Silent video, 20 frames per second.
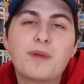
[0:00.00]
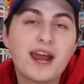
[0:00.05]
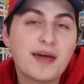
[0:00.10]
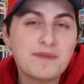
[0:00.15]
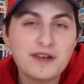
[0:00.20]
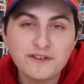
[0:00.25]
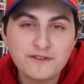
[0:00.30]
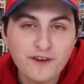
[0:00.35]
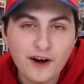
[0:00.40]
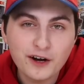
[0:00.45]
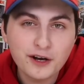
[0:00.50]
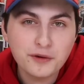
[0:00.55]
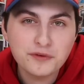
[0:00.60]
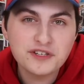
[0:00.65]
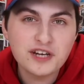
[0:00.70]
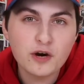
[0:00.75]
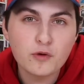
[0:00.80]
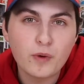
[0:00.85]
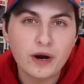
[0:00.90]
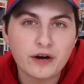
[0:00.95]
But I mean,
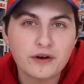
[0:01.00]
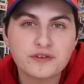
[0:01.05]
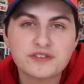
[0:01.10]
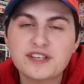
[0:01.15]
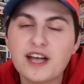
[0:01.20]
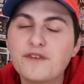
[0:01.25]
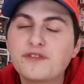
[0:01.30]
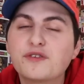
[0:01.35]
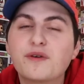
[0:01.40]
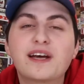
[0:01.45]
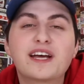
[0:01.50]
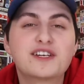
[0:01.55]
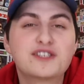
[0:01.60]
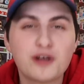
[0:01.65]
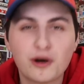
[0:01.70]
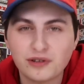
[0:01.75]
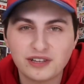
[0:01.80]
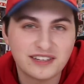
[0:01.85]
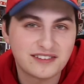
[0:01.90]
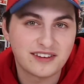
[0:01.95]
Funko's done weirder stuff, so I could
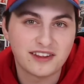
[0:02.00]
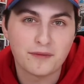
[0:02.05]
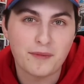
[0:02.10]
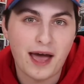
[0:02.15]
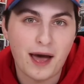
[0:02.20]
totally see them